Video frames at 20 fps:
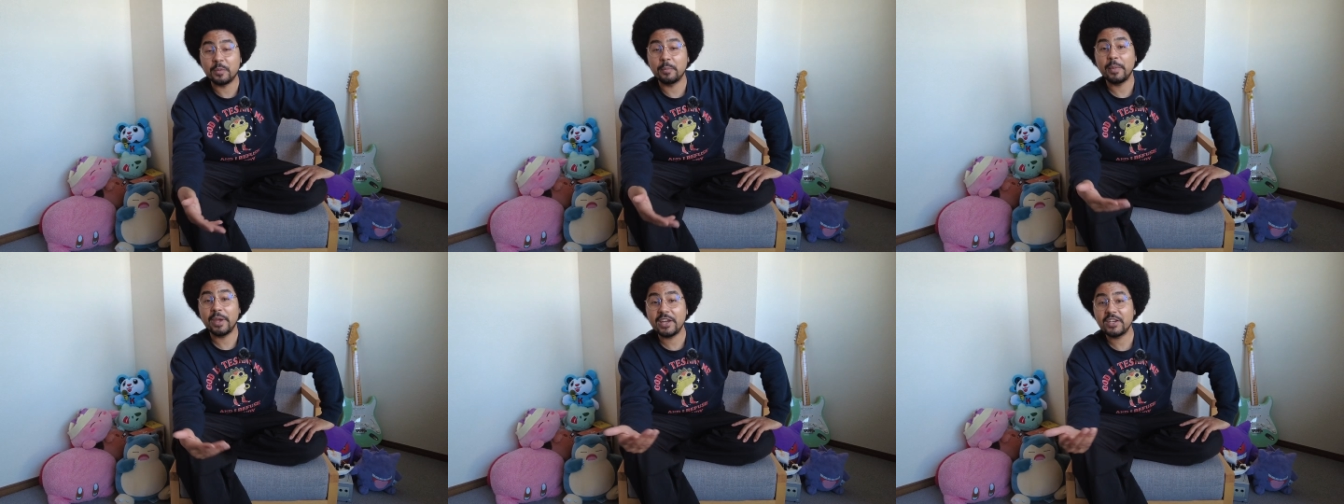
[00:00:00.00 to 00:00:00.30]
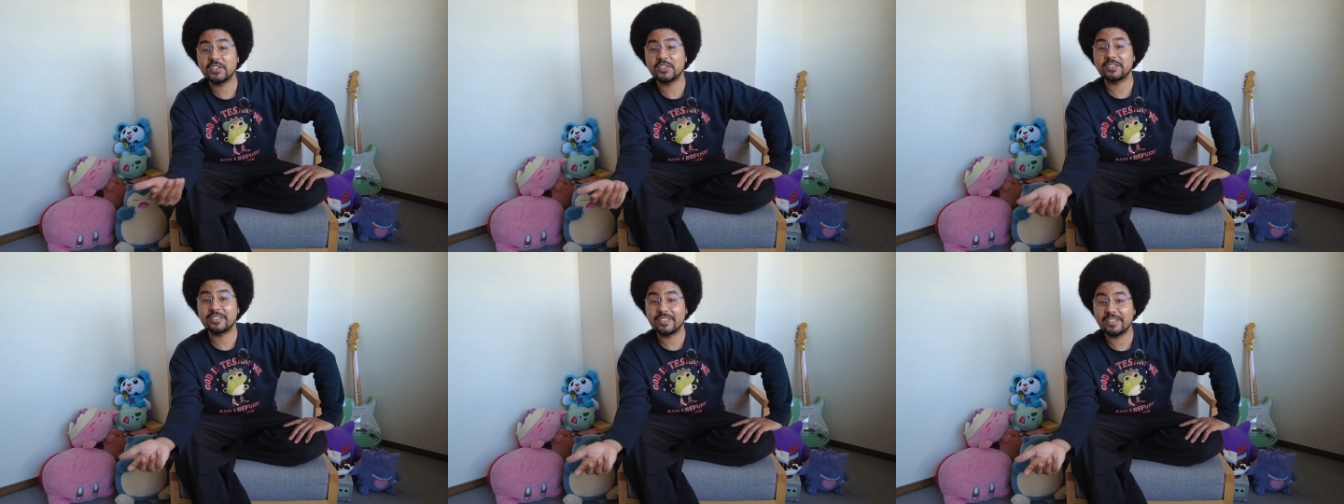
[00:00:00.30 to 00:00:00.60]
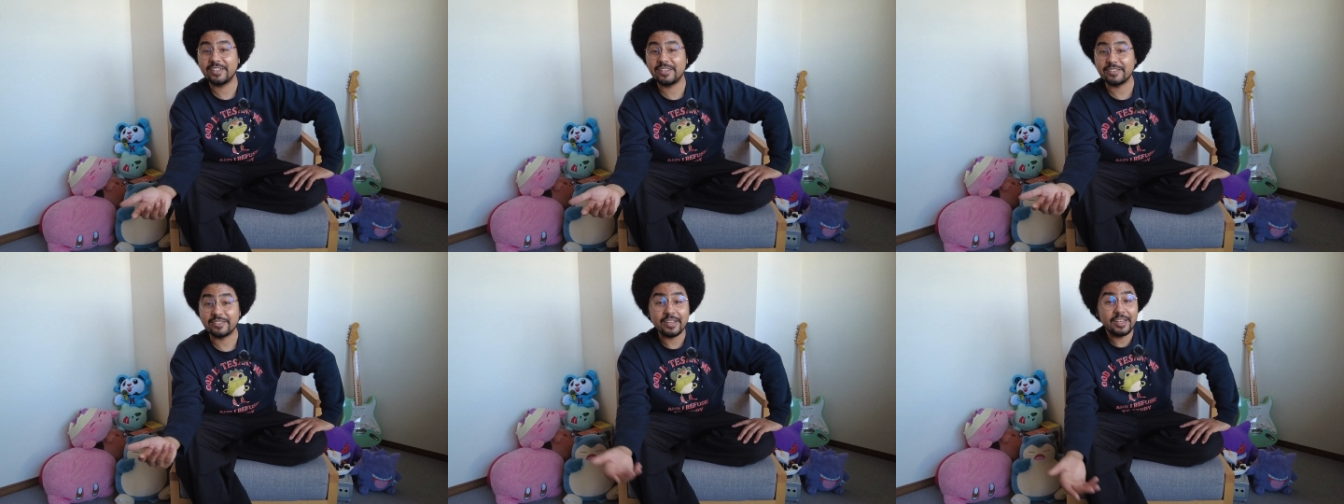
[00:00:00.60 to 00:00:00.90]
the major
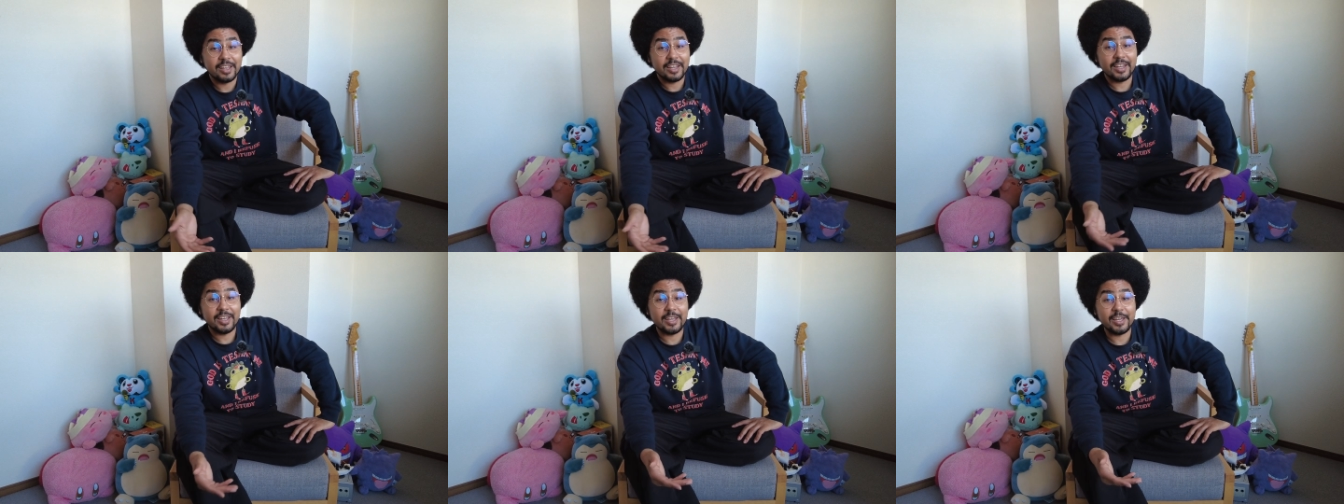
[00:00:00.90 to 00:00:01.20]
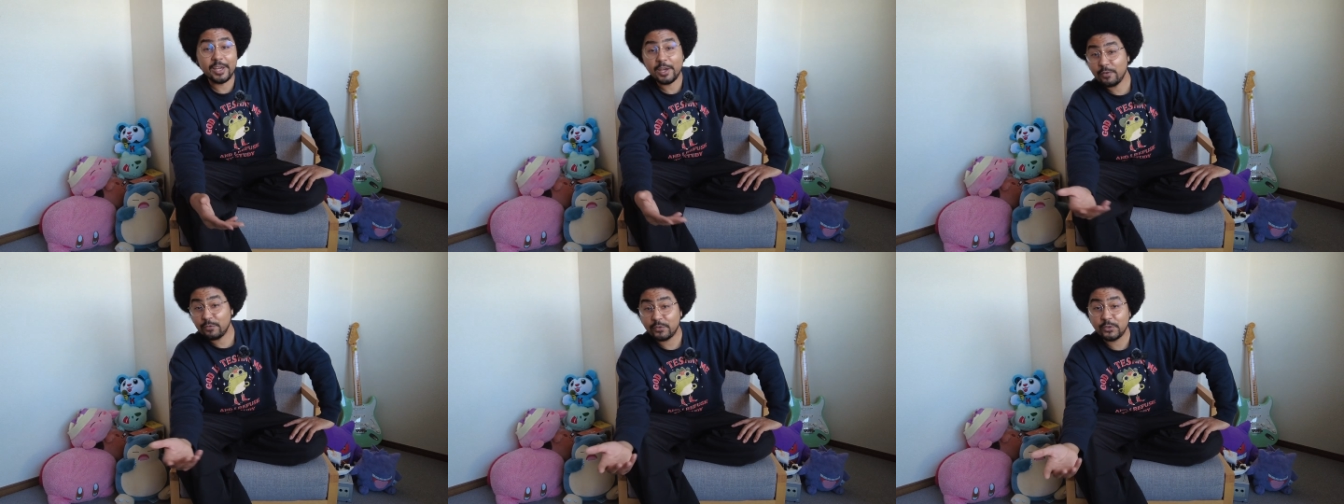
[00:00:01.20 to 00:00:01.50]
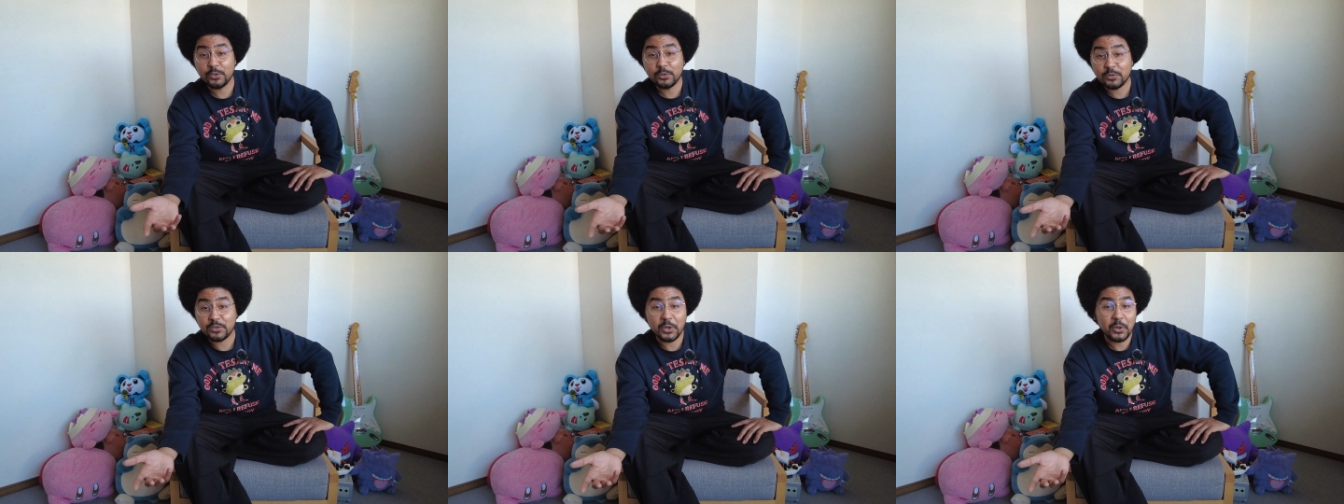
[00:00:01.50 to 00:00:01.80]
cities if
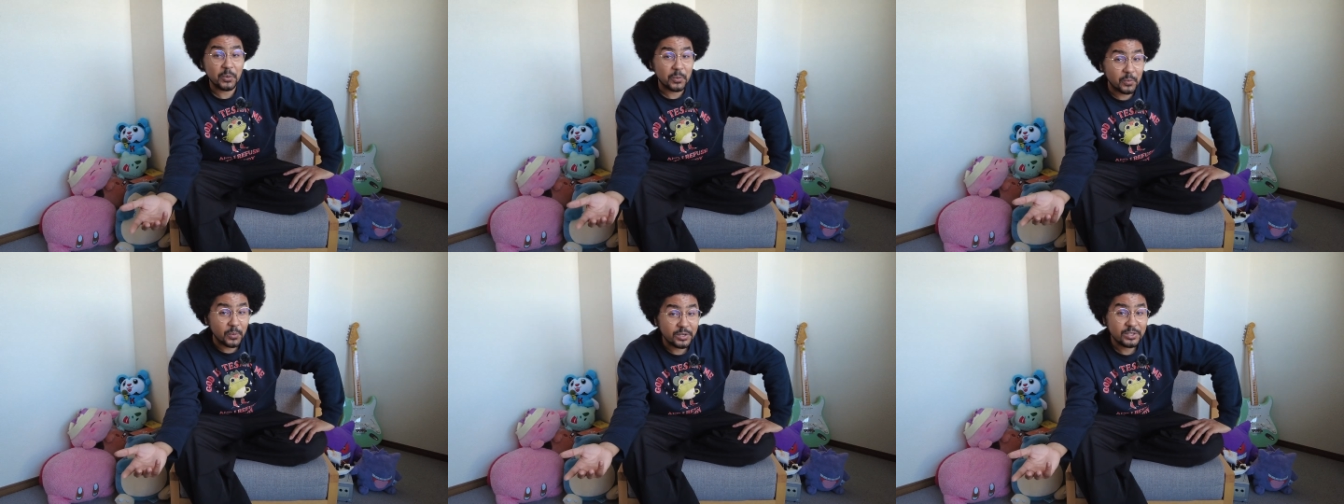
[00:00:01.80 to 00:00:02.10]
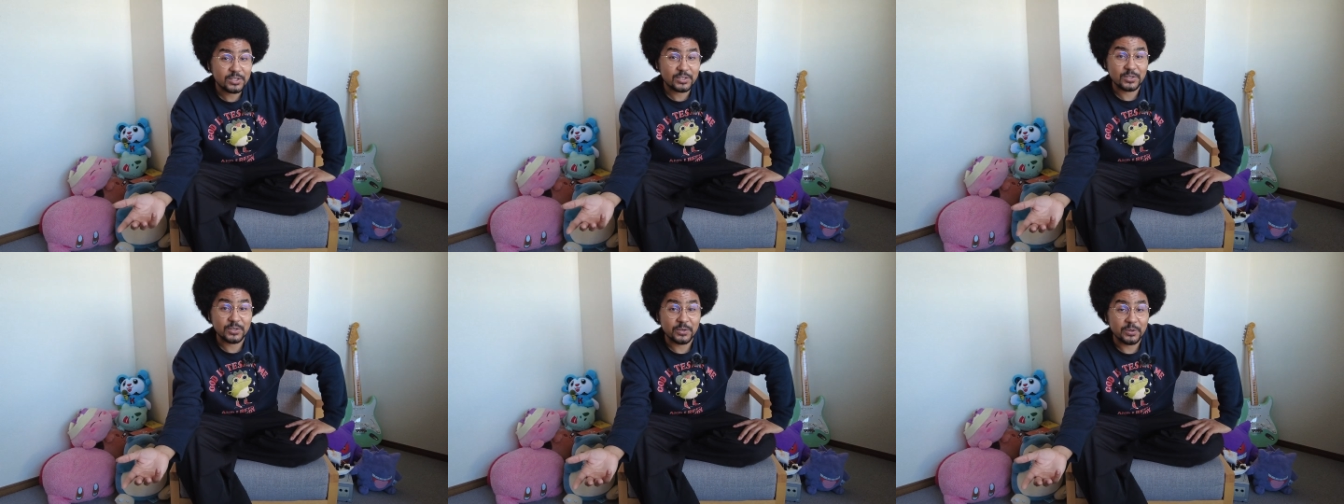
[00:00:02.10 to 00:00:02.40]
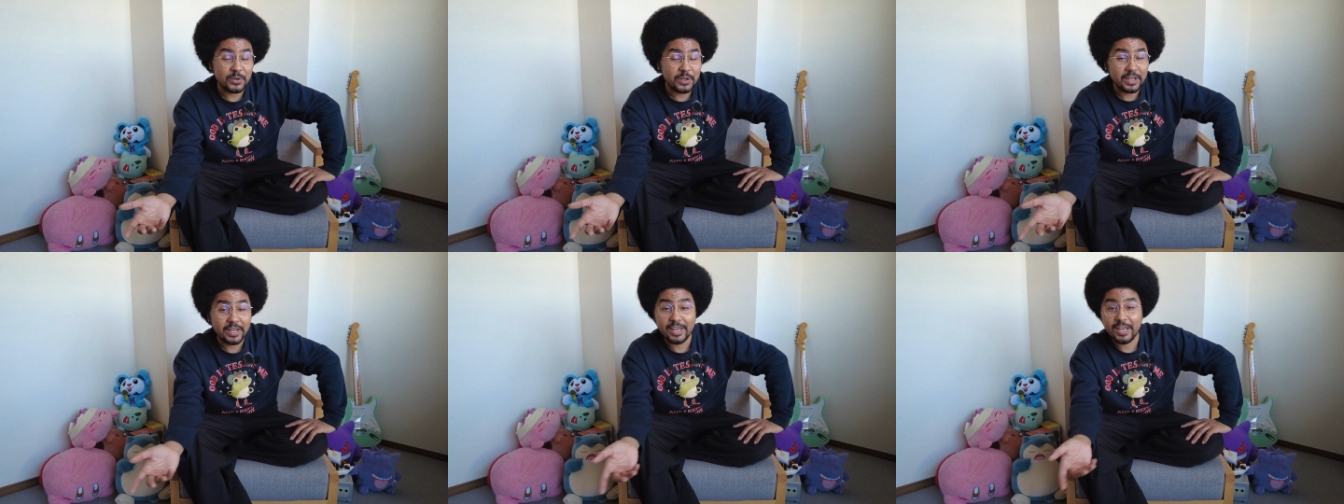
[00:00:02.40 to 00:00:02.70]
you don't want
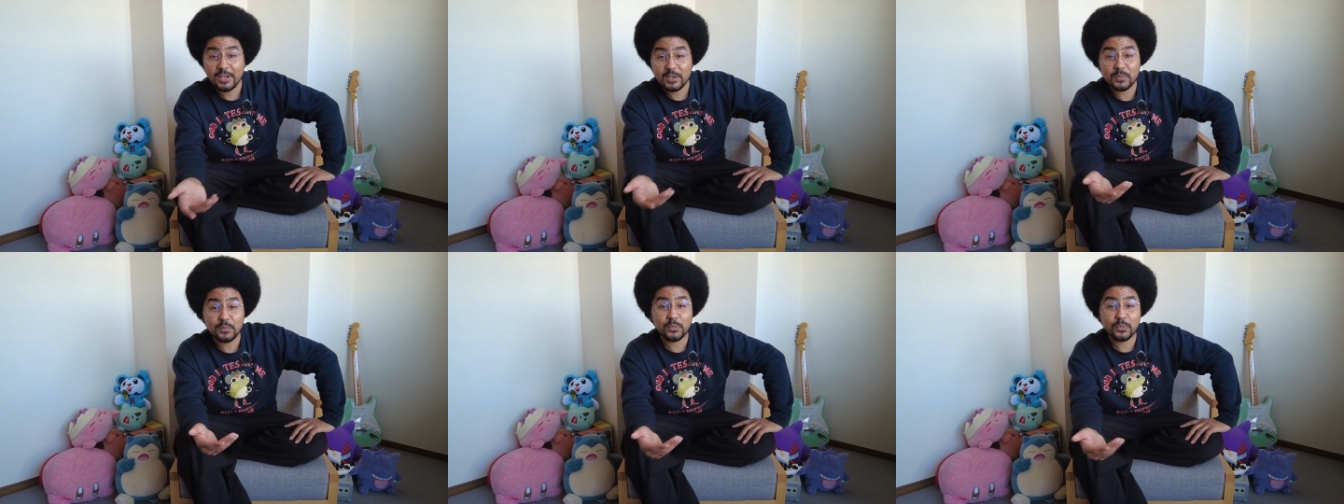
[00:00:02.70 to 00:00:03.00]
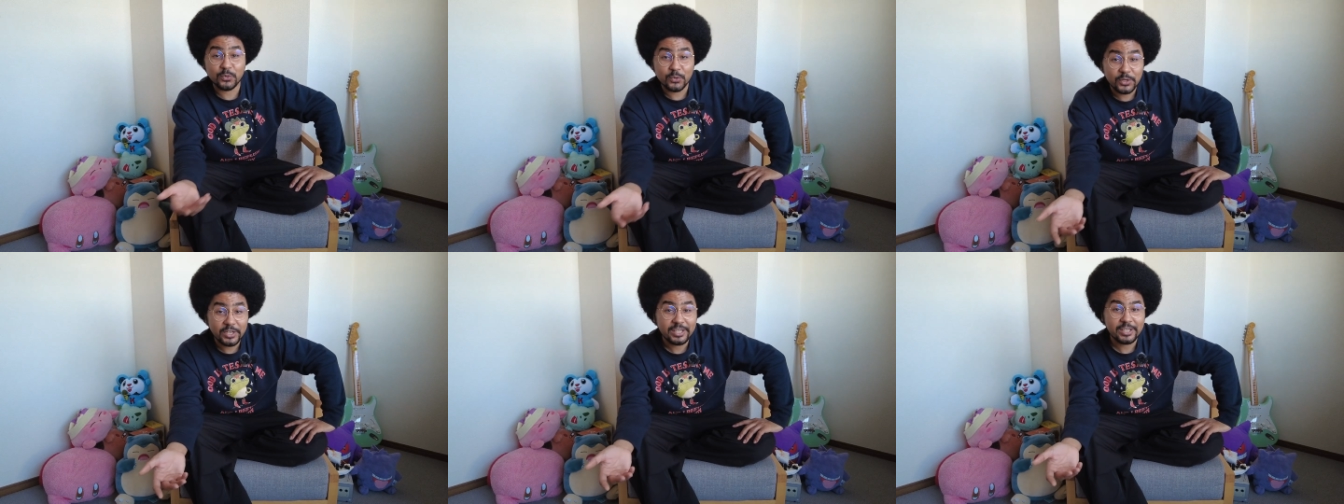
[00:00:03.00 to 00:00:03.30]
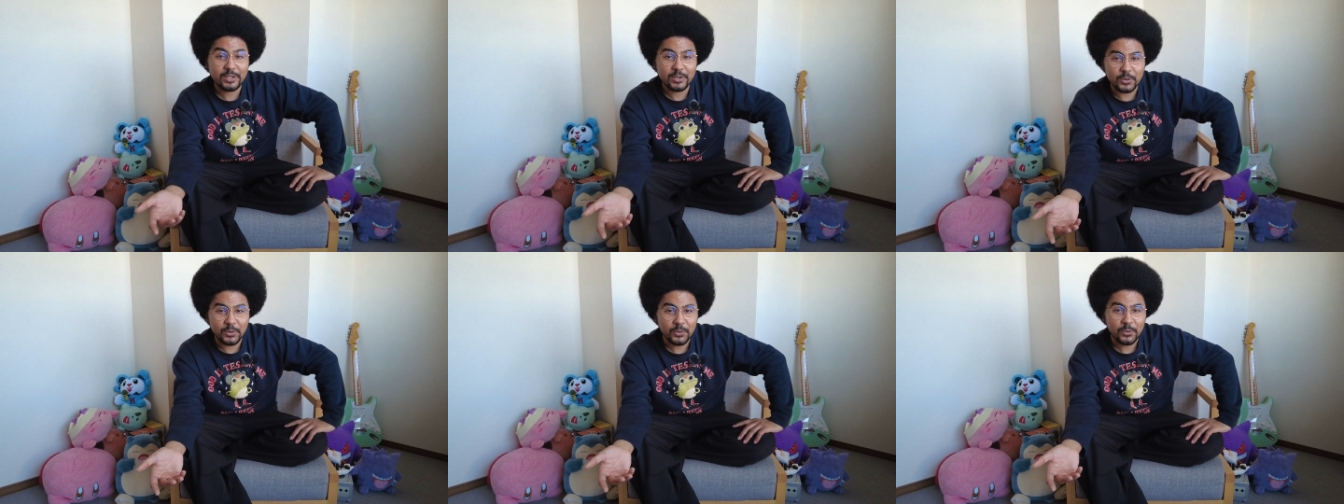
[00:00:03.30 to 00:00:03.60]
to. It's
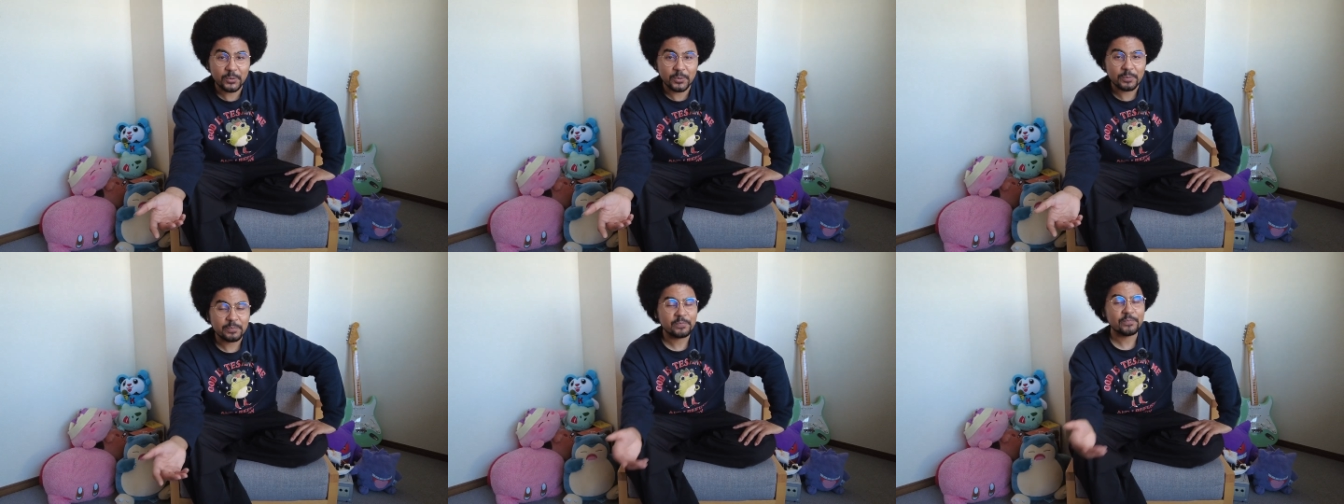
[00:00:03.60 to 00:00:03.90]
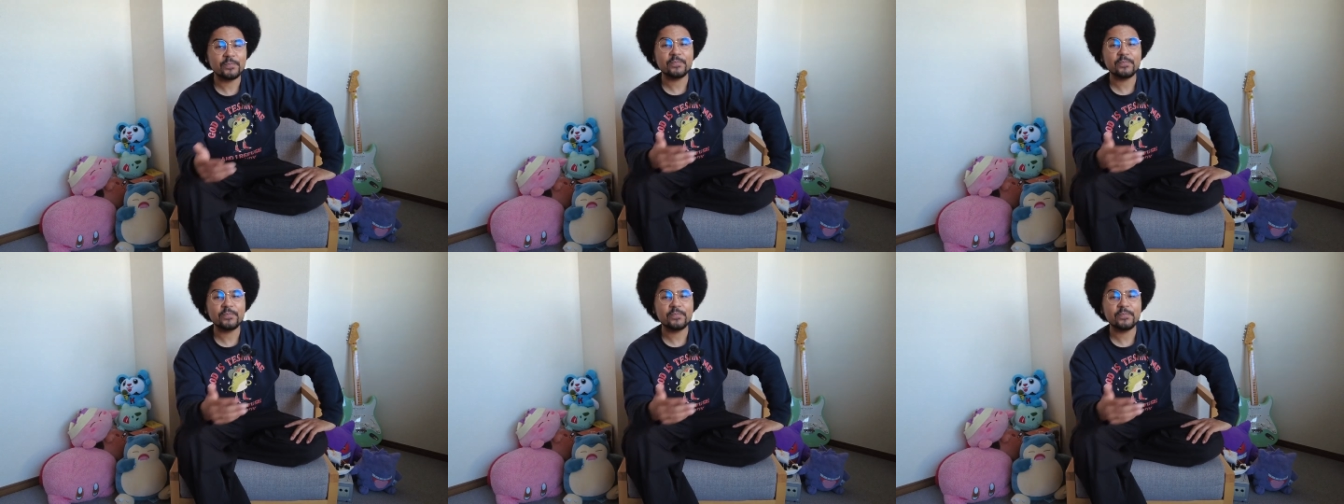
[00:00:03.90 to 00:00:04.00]
pretty cool.